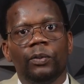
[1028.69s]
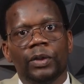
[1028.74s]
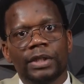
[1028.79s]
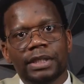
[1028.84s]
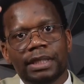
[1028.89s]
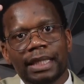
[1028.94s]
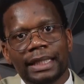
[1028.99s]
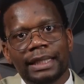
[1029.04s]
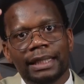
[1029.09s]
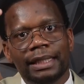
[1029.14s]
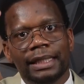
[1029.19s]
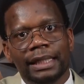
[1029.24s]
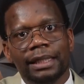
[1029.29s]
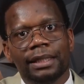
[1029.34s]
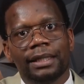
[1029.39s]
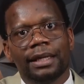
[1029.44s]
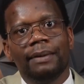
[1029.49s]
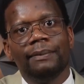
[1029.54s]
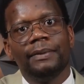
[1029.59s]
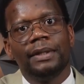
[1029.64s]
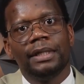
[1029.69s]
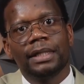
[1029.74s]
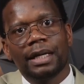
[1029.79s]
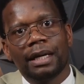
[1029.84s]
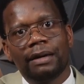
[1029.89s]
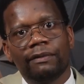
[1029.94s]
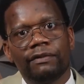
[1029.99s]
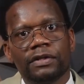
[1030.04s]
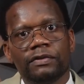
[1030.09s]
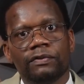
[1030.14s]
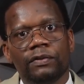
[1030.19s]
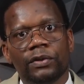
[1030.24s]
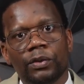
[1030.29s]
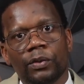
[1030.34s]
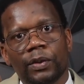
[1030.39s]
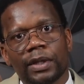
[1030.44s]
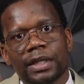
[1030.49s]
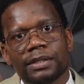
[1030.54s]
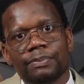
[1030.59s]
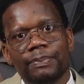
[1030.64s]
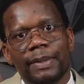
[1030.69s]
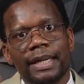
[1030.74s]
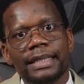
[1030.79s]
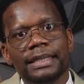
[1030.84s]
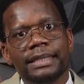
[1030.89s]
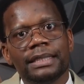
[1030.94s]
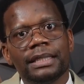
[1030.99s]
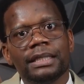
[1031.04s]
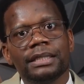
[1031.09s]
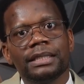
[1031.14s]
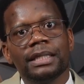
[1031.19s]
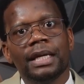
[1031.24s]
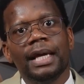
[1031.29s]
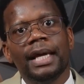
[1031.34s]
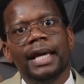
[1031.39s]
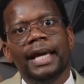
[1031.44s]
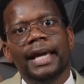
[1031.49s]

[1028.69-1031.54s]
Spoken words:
which that income then covers for your expenses